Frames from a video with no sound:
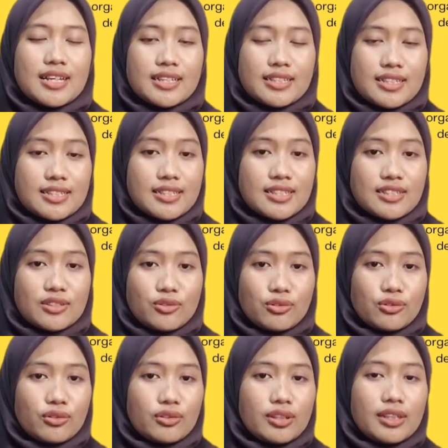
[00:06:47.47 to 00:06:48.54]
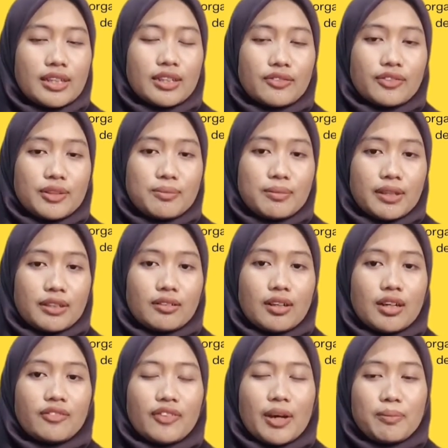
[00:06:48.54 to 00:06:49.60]
This is due to the increment
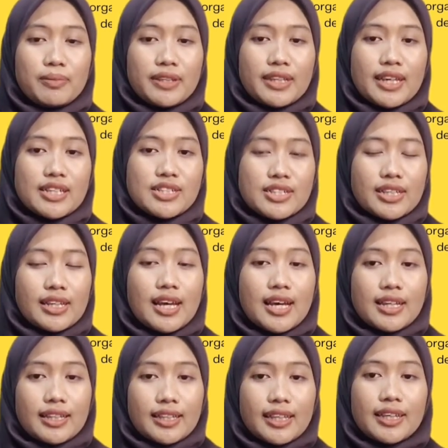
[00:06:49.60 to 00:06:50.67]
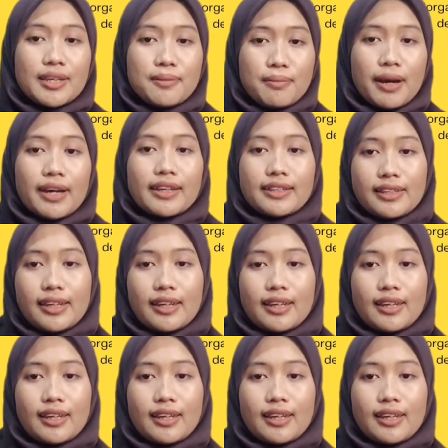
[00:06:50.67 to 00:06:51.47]
of application day by day.